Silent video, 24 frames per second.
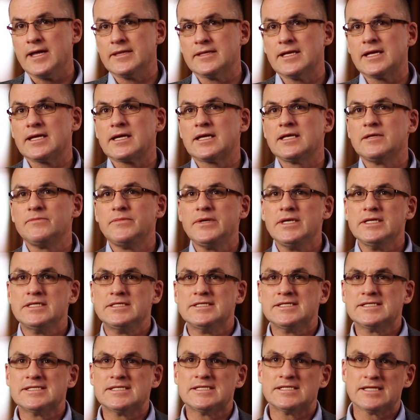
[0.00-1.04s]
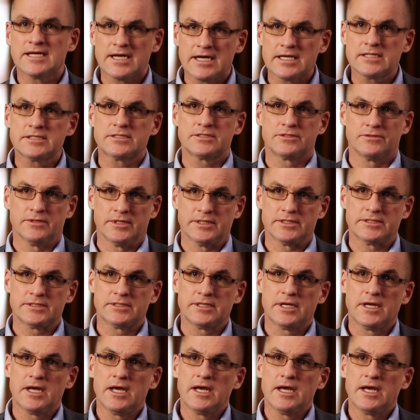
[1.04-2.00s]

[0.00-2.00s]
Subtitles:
that can be disastrous